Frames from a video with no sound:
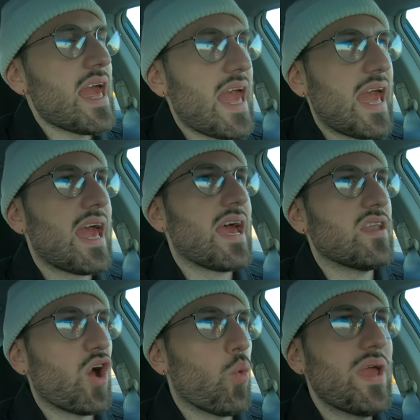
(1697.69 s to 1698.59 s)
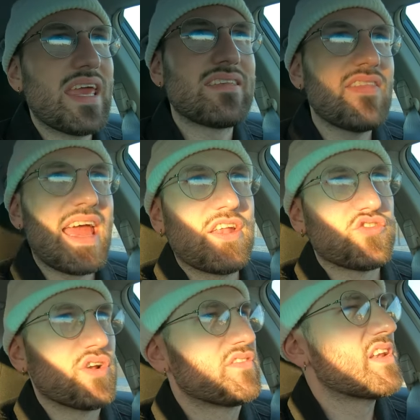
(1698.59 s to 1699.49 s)
And we get to the
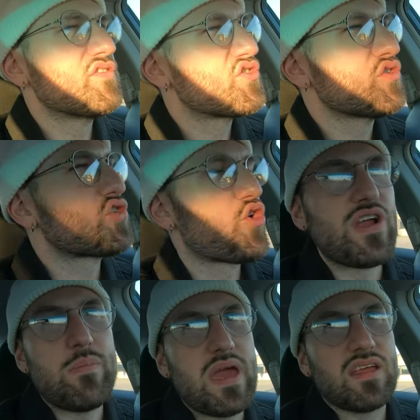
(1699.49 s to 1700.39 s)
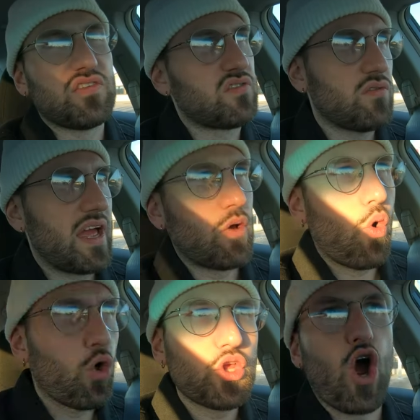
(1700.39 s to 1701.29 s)
entrance, and it's just creepy, just like
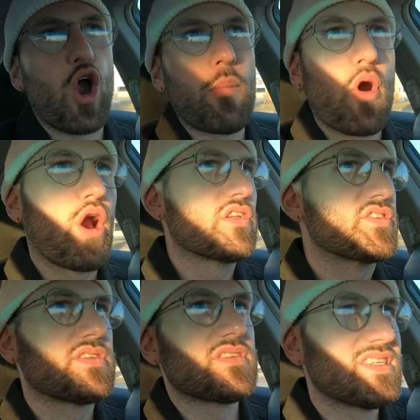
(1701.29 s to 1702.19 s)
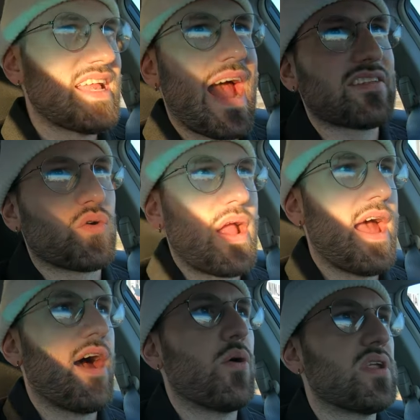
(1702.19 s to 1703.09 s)
old car parts stacked
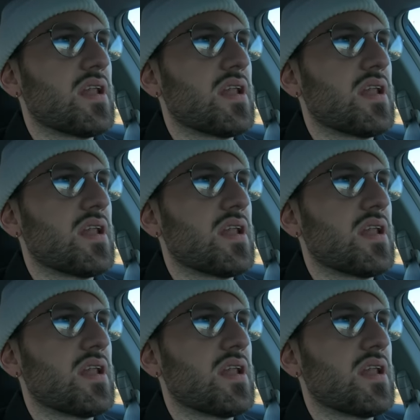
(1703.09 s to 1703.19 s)
around.